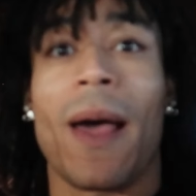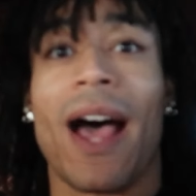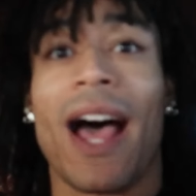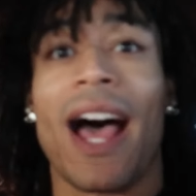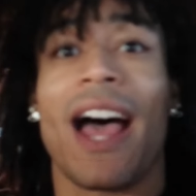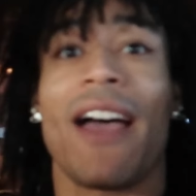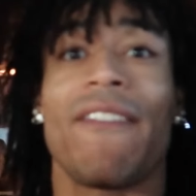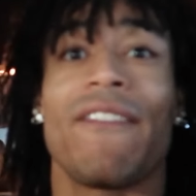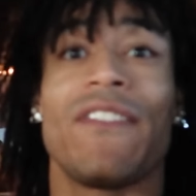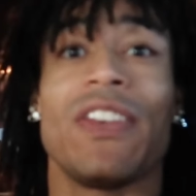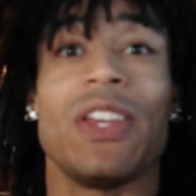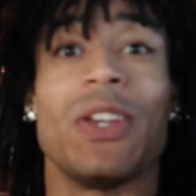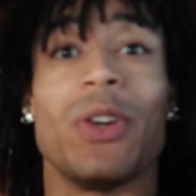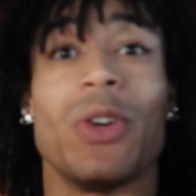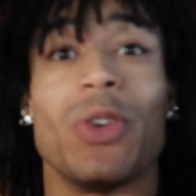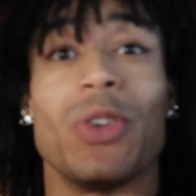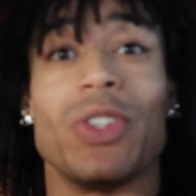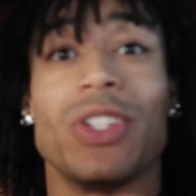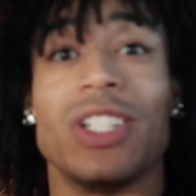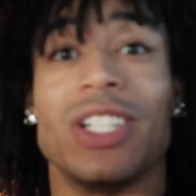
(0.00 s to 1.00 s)
I
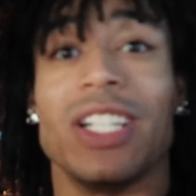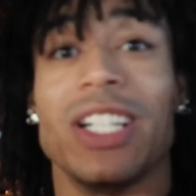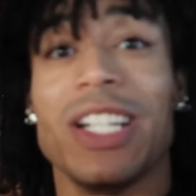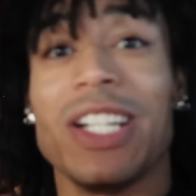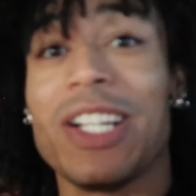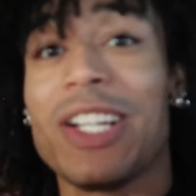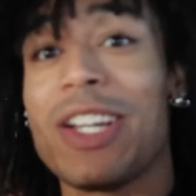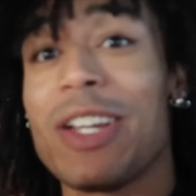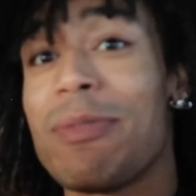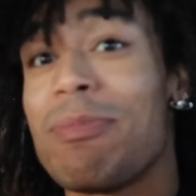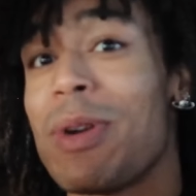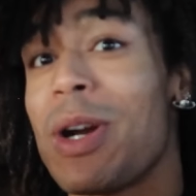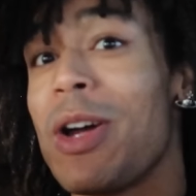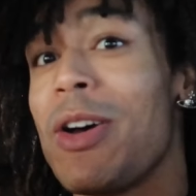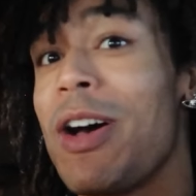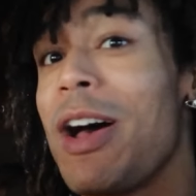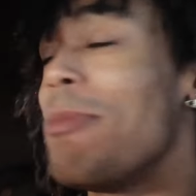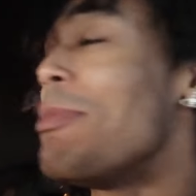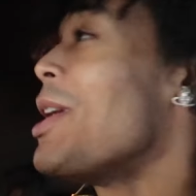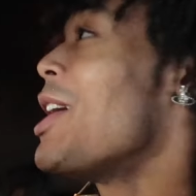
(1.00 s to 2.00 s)
feel good, bro.
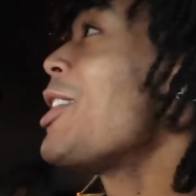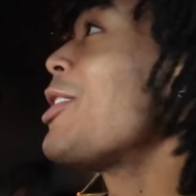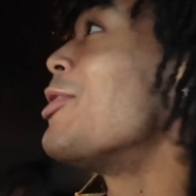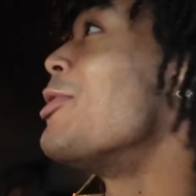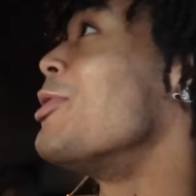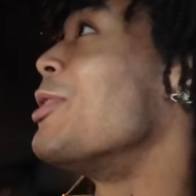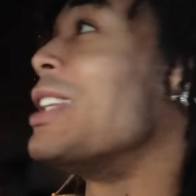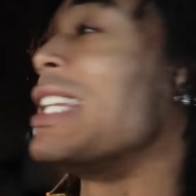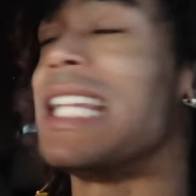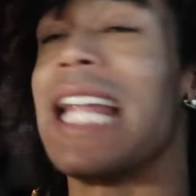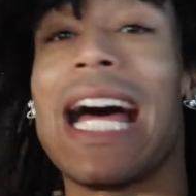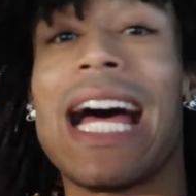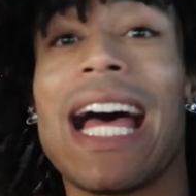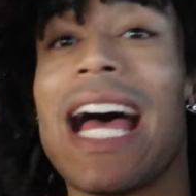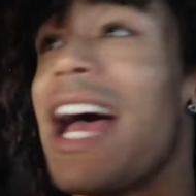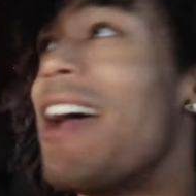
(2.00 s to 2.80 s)
I'm not gonna lie.